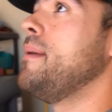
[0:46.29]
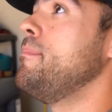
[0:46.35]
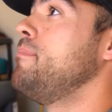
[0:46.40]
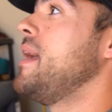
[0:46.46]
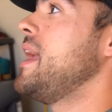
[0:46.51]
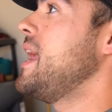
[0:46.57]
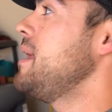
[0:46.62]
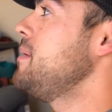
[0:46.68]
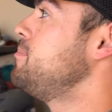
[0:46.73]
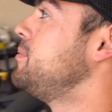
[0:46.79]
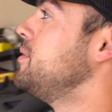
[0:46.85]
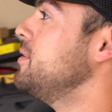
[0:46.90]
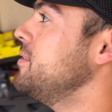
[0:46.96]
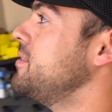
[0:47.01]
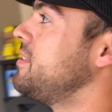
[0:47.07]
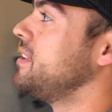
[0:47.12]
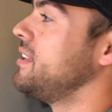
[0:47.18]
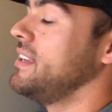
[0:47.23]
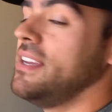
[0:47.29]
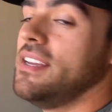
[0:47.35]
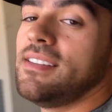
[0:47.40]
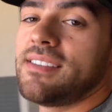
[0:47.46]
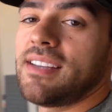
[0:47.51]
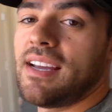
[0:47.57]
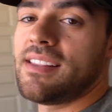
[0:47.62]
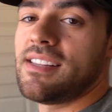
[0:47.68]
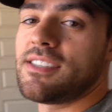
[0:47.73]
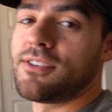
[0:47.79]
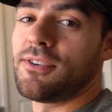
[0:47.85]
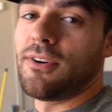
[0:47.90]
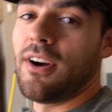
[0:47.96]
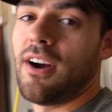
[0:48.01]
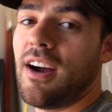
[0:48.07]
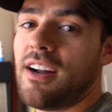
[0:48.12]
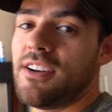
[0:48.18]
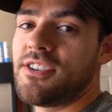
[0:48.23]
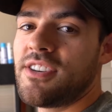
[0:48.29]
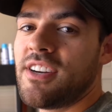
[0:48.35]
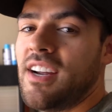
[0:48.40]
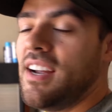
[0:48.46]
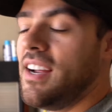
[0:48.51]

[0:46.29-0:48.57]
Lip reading: paint booth inside this garage.